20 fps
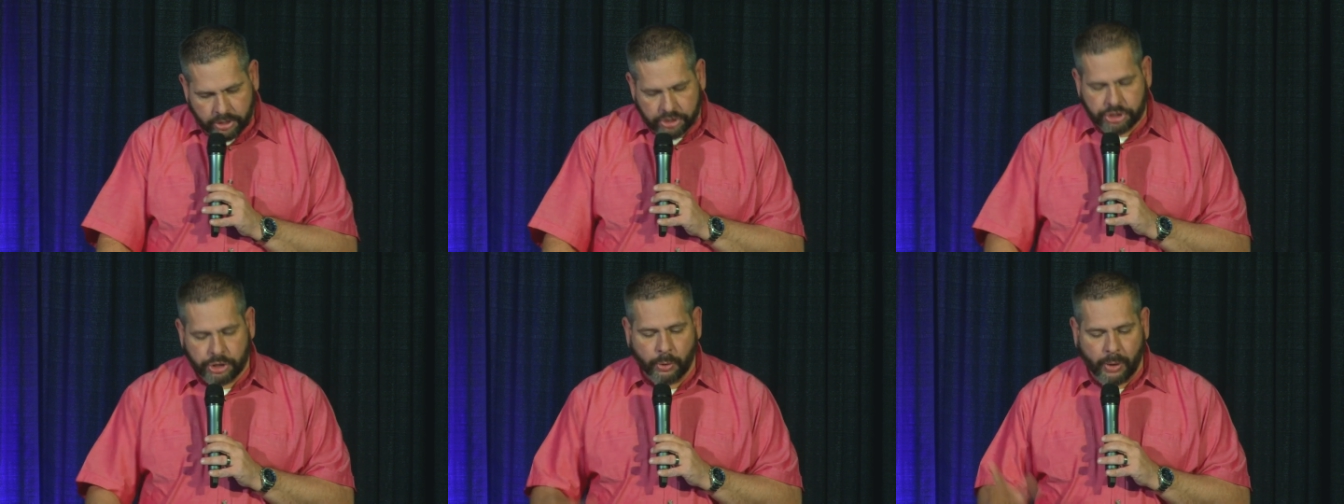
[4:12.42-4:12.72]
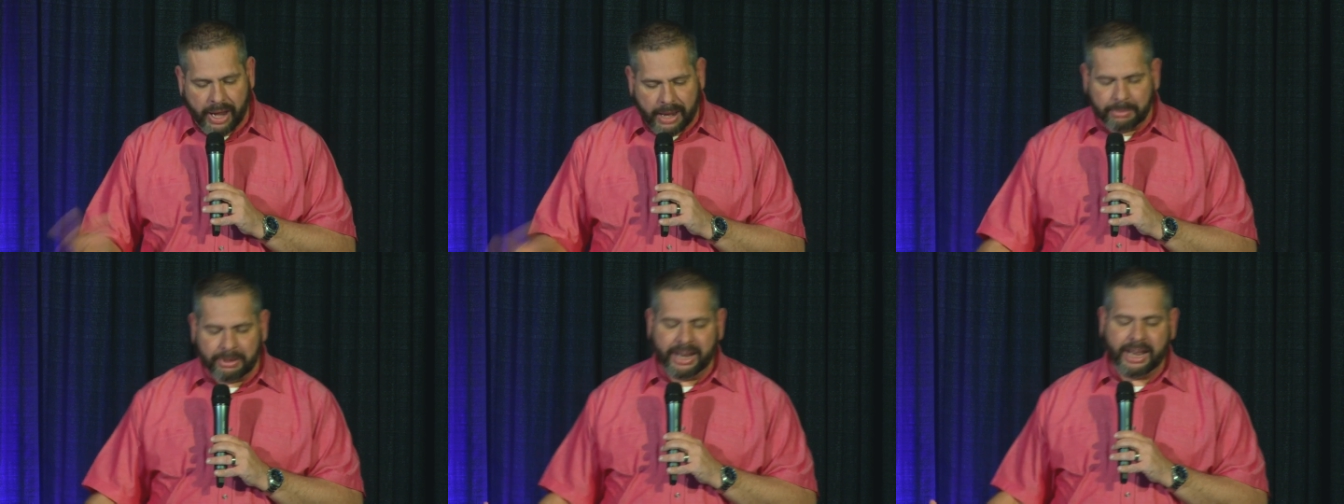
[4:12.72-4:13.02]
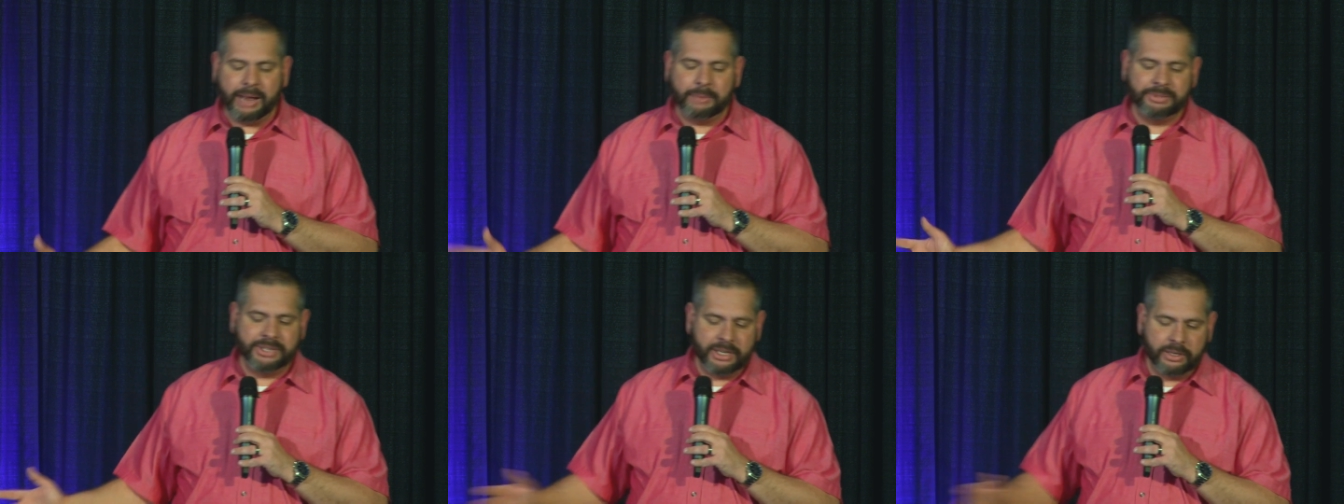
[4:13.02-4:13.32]
So
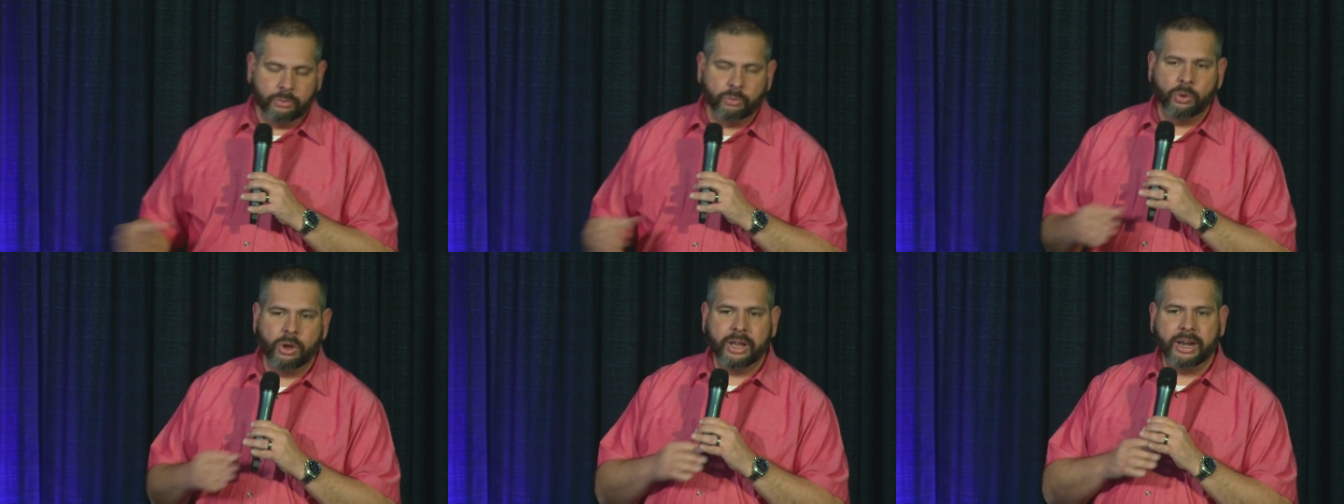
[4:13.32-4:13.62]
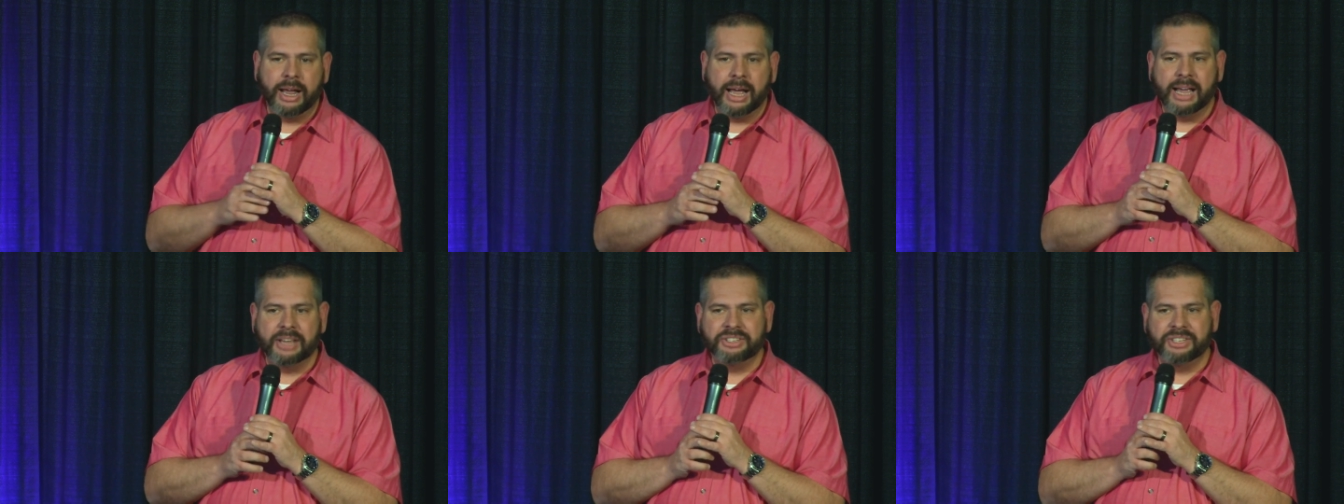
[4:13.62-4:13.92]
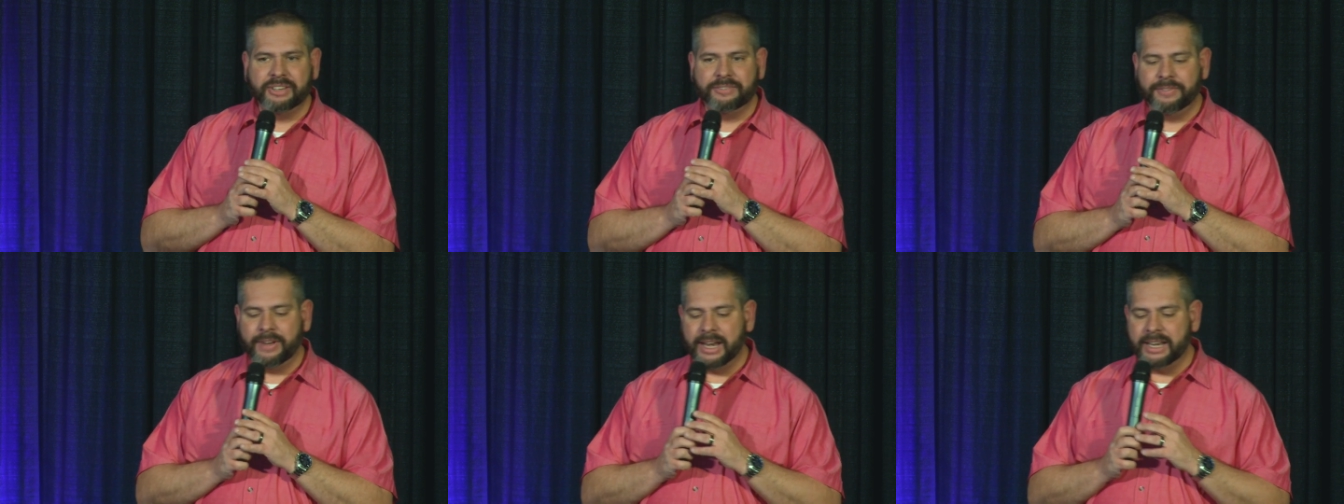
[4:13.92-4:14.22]
Abraham didn't want
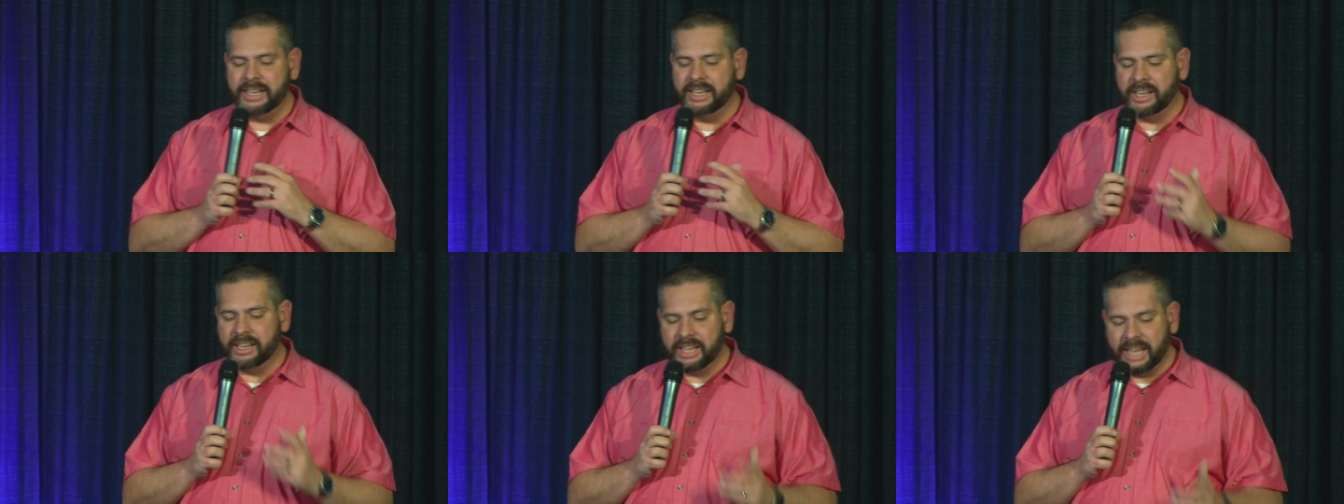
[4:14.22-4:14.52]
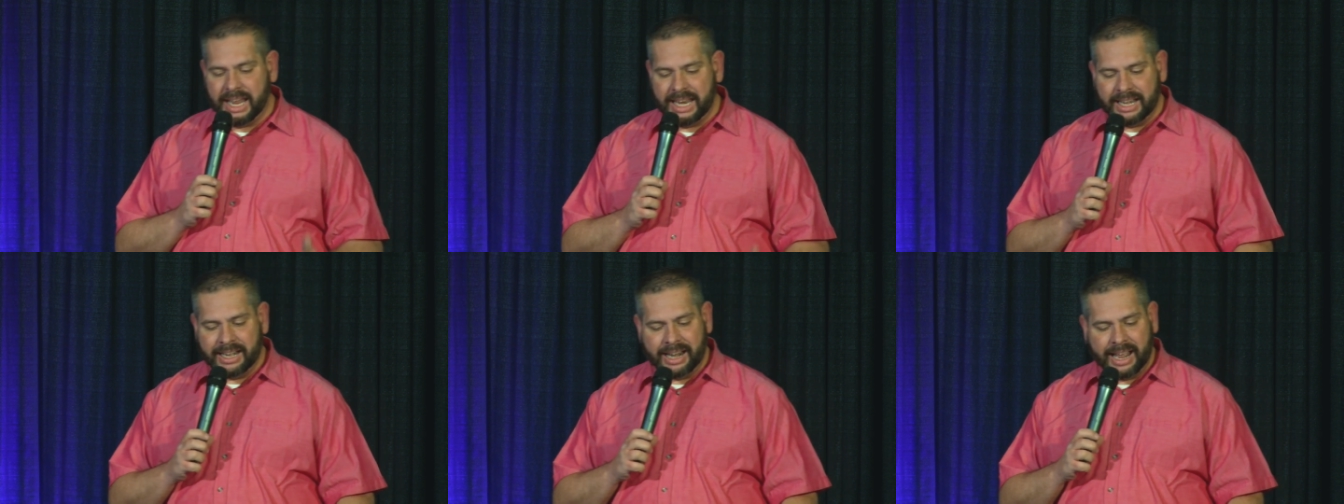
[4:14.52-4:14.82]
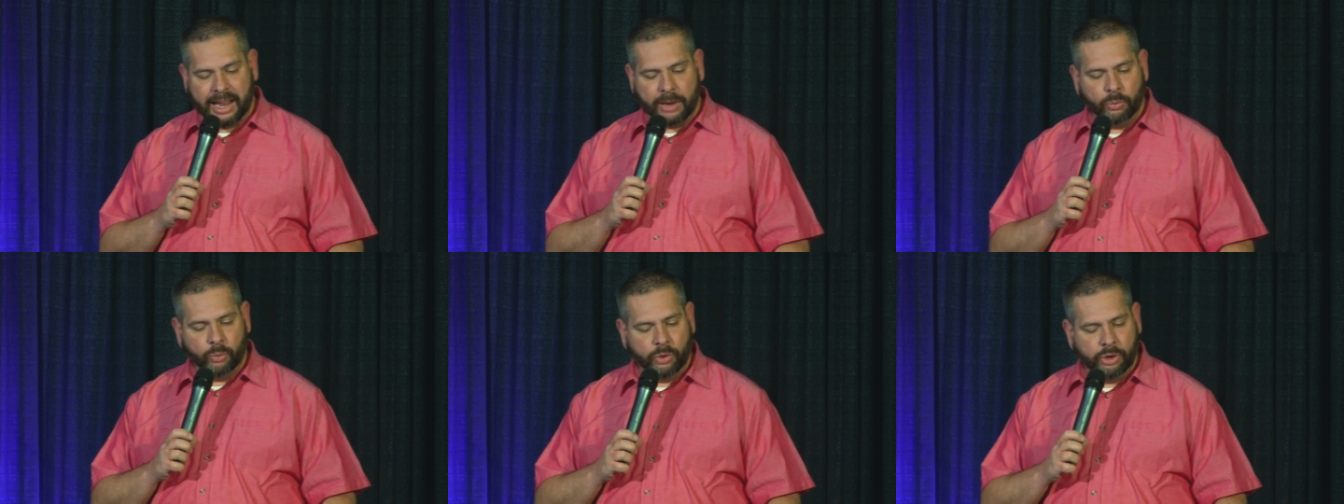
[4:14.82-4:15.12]
Isaac finding a
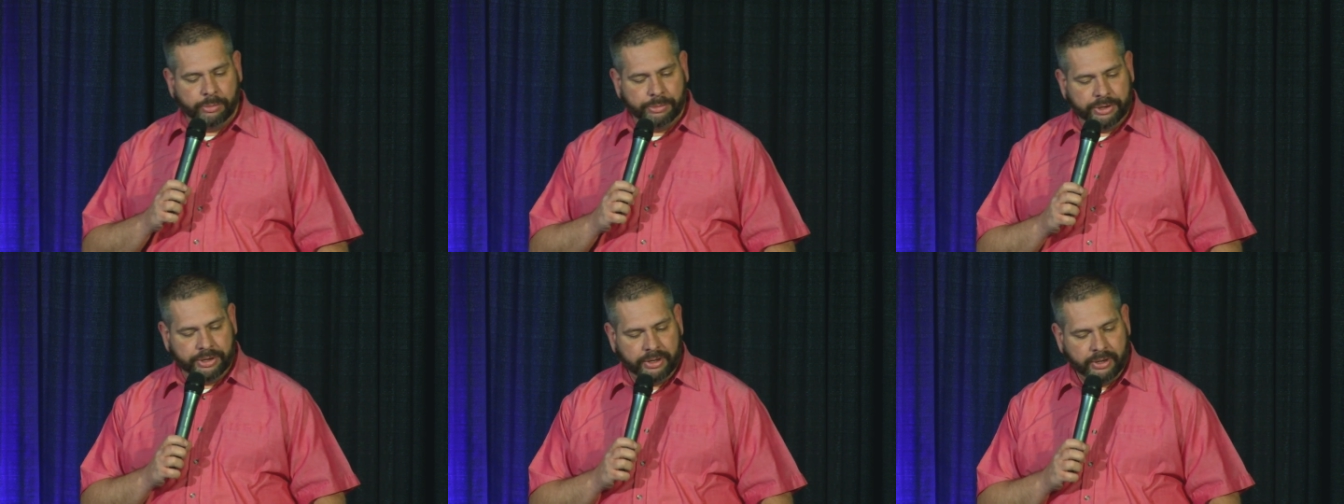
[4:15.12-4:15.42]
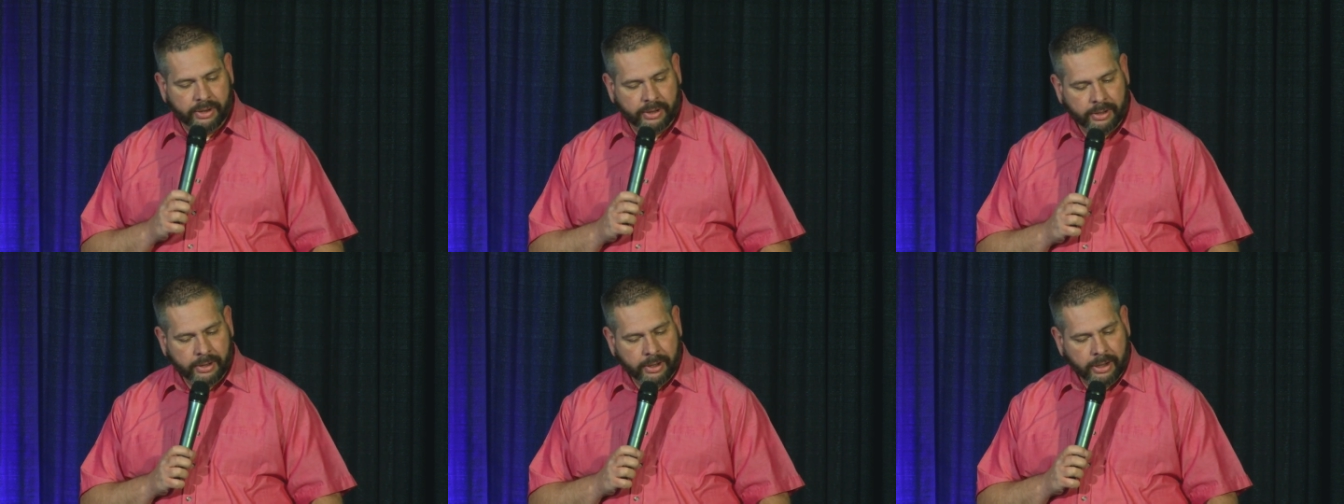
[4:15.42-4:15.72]
Canaanite woman,